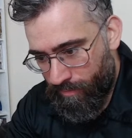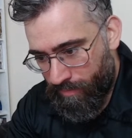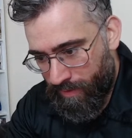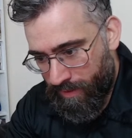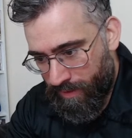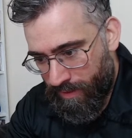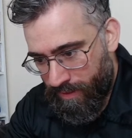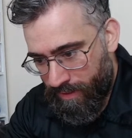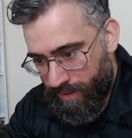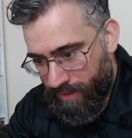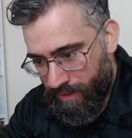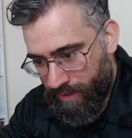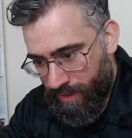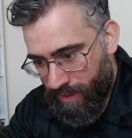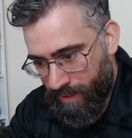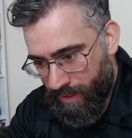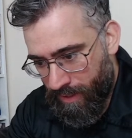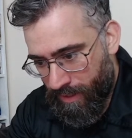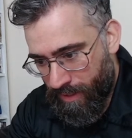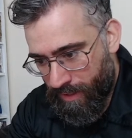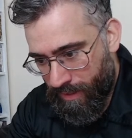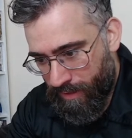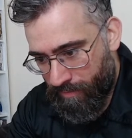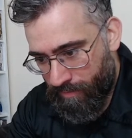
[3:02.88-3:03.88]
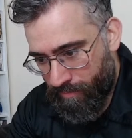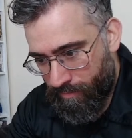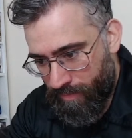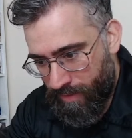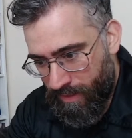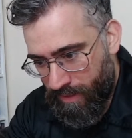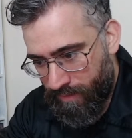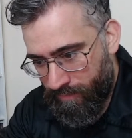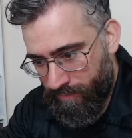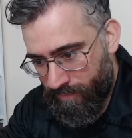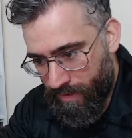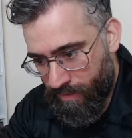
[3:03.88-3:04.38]
be
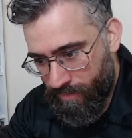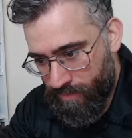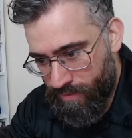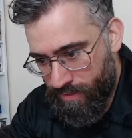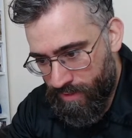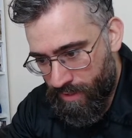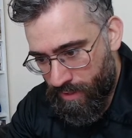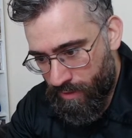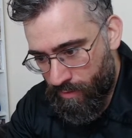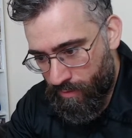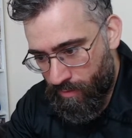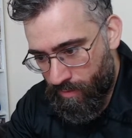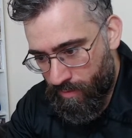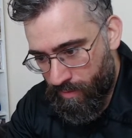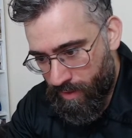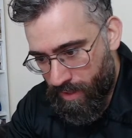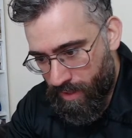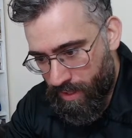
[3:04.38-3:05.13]
me if there was no